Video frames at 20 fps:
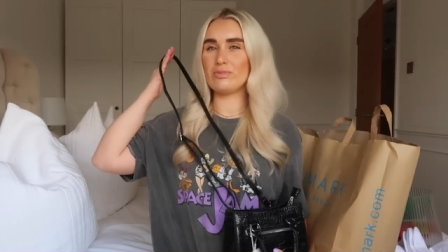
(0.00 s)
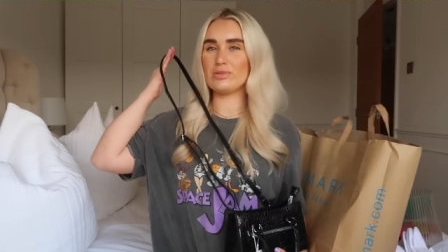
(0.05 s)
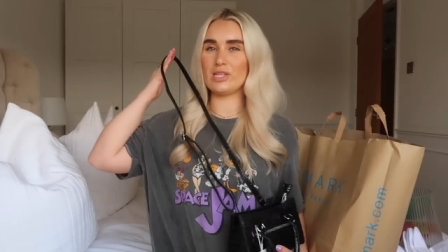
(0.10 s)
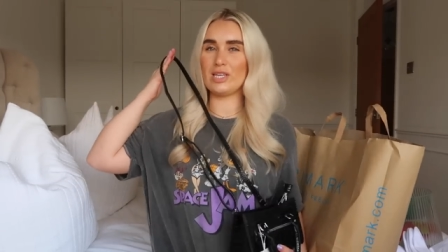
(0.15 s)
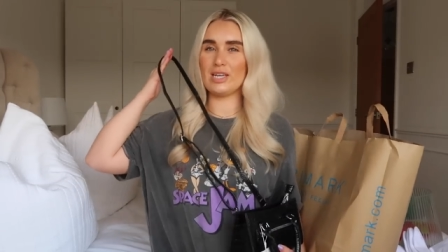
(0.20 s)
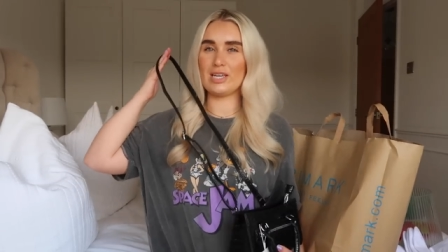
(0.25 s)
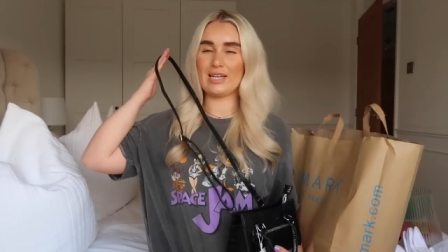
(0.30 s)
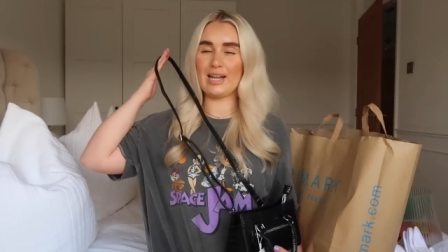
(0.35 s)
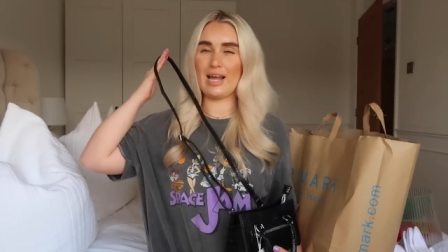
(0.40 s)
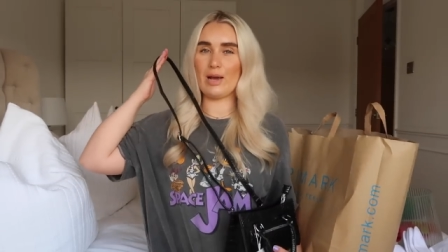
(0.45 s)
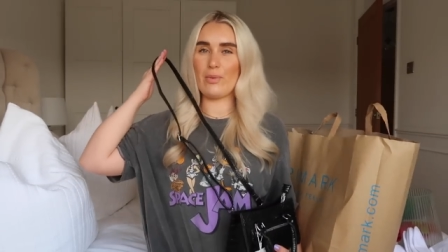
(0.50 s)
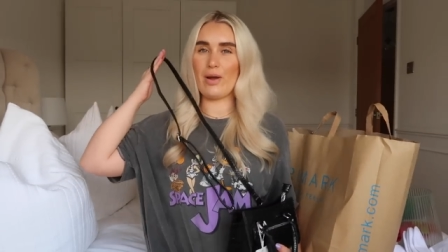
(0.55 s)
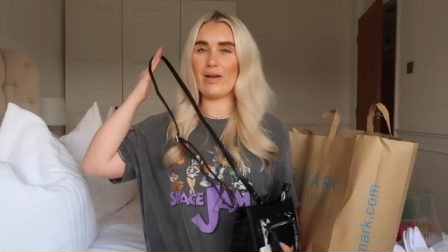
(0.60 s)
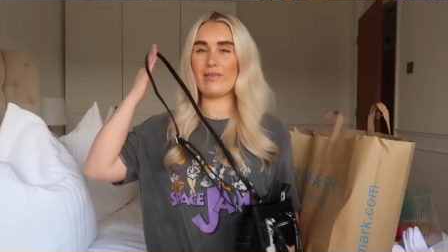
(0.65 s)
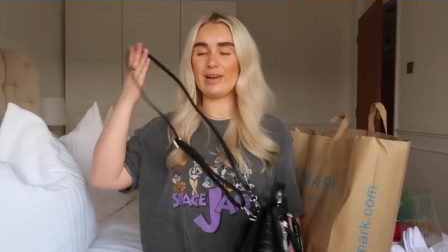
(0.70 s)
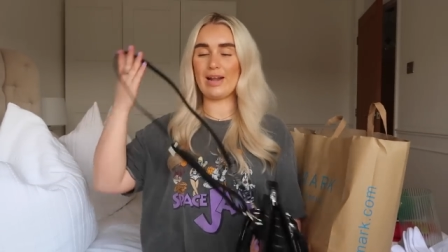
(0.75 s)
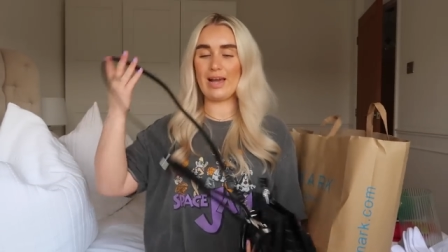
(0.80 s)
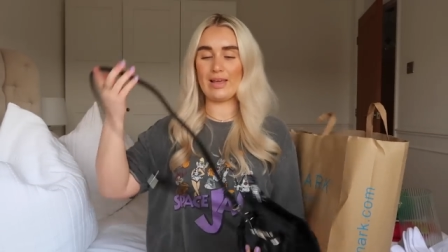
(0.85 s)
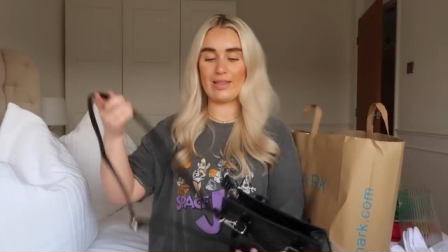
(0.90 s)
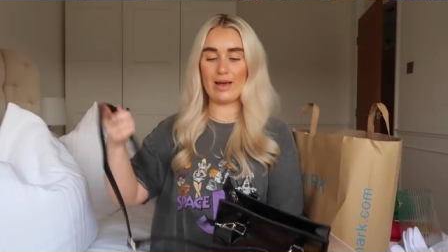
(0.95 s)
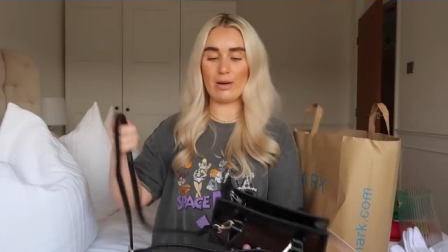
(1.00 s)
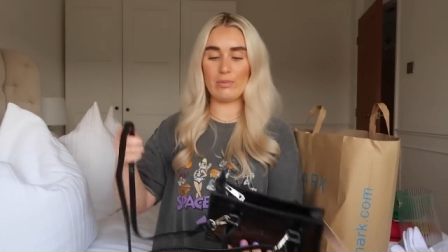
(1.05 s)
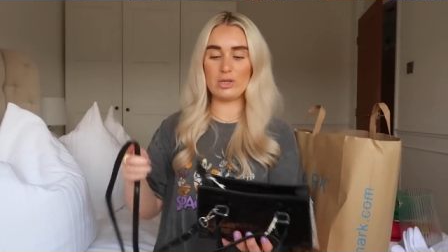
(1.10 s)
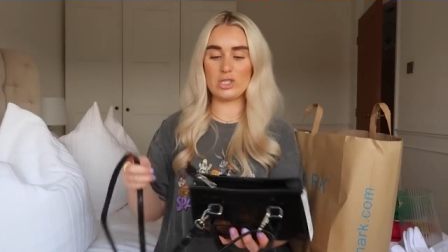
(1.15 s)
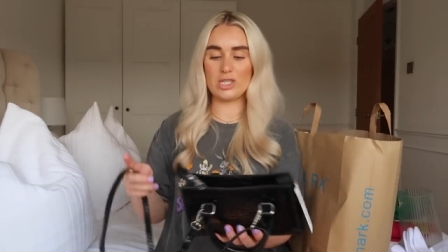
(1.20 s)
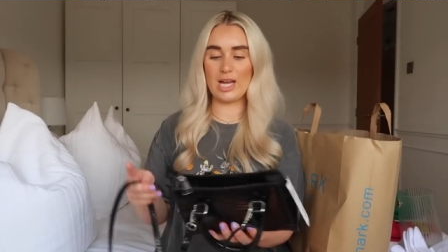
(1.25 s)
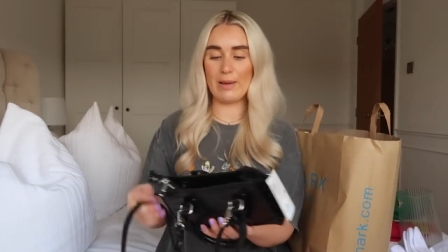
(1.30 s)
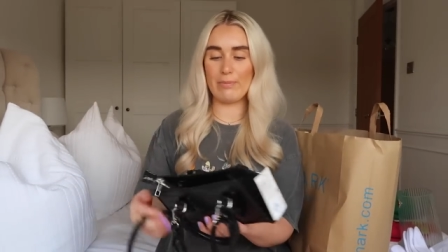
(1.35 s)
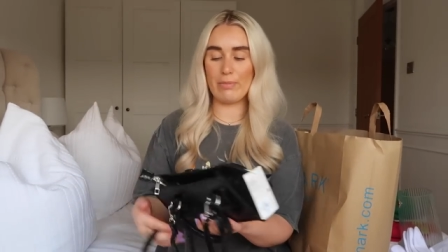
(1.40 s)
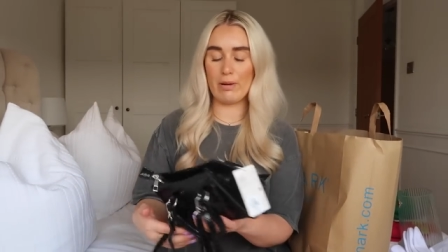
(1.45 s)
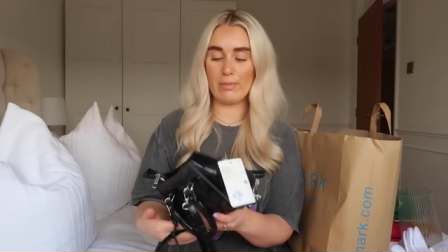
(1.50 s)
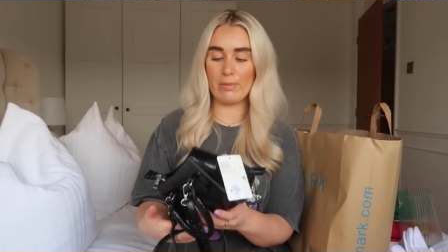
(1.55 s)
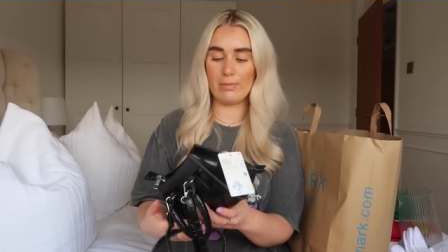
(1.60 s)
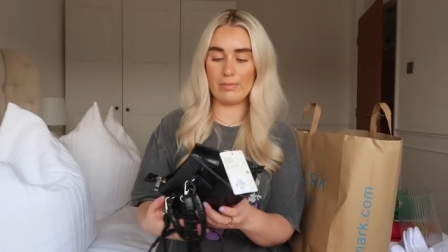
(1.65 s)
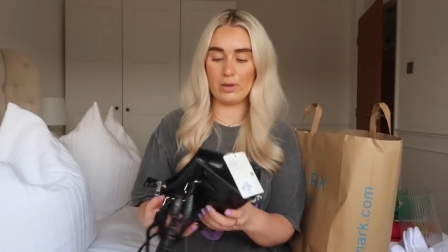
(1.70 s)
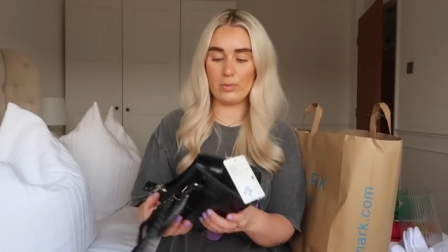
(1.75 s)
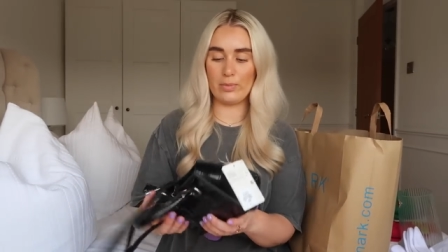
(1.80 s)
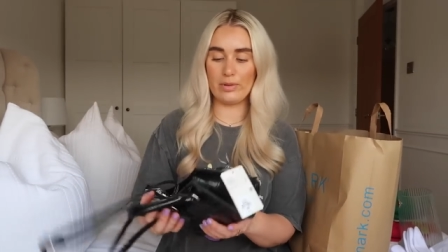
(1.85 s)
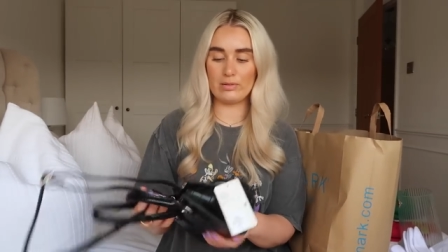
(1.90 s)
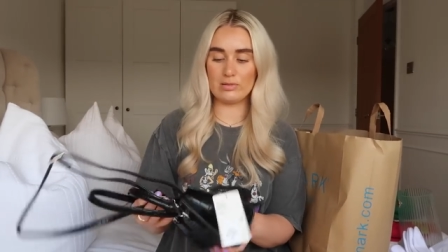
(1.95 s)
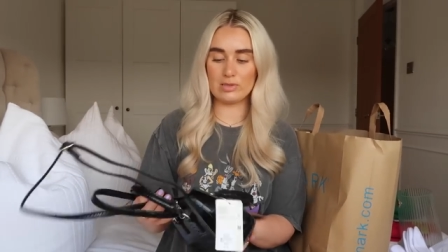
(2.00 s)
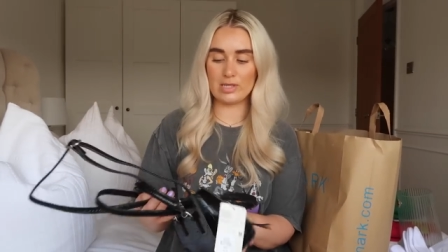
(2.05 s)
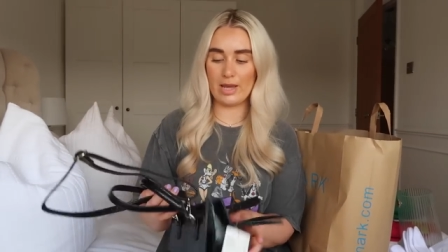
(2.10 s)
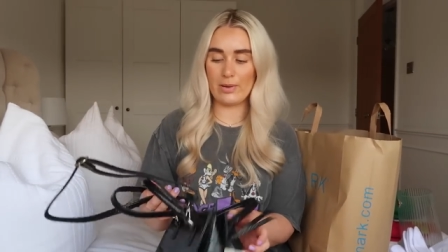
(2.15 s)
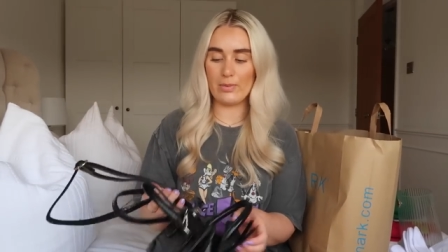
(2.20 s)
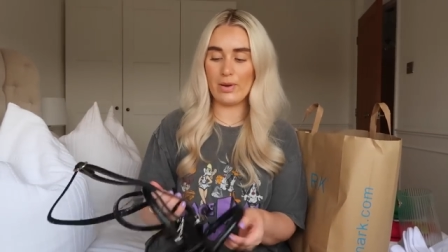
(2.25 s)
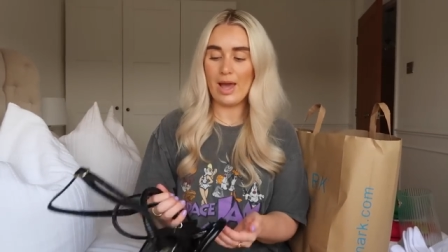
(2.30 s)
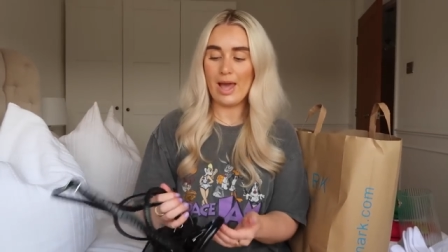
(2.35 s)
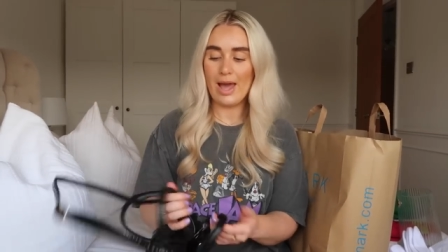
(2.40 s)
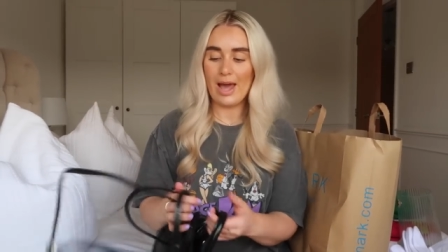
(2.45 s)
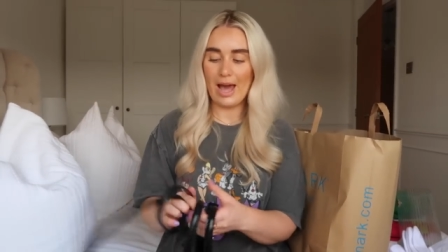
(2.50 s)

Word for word: so you can like wear it like that which I probably will do